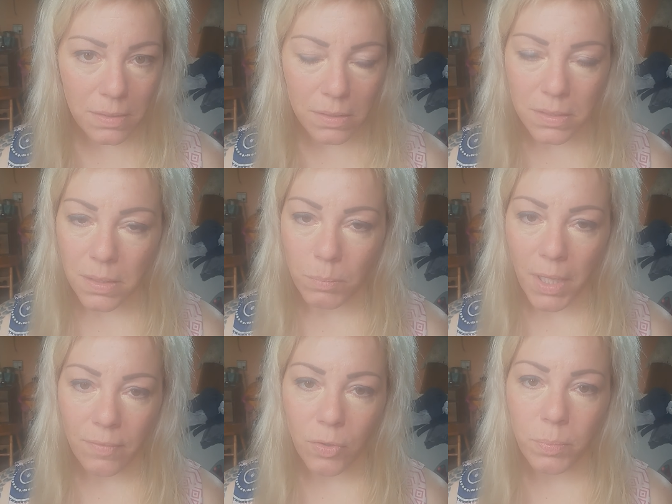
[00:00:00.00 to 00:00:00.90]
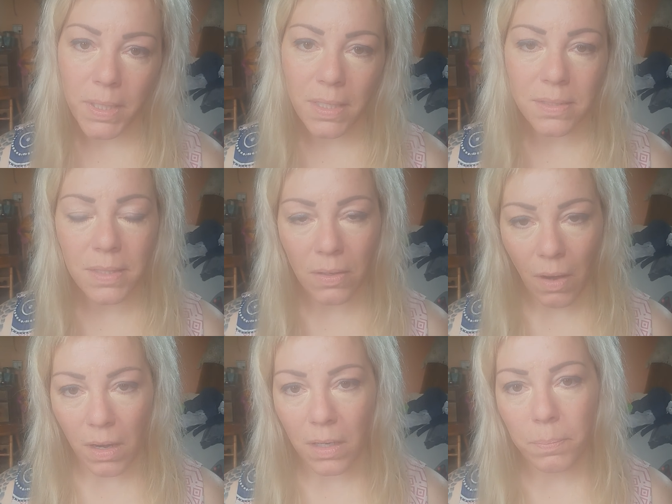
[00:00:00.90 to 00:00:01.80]
on some level because there
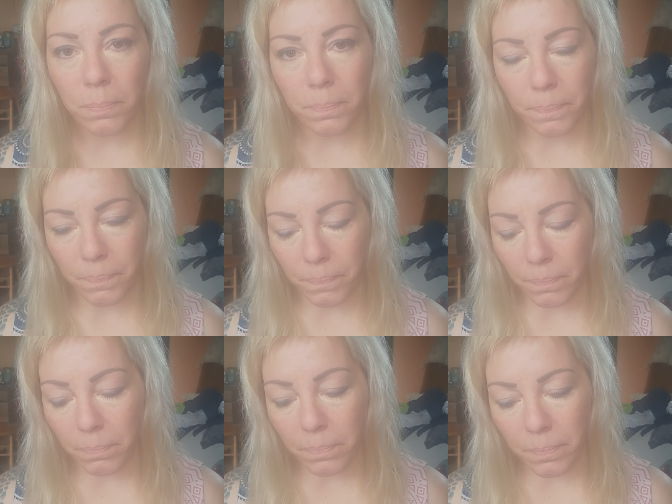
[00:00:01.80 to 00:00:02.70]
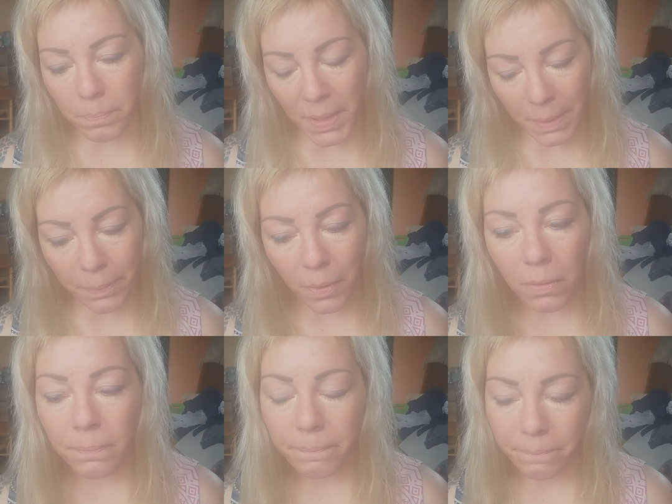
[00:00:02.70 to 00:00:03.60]
are people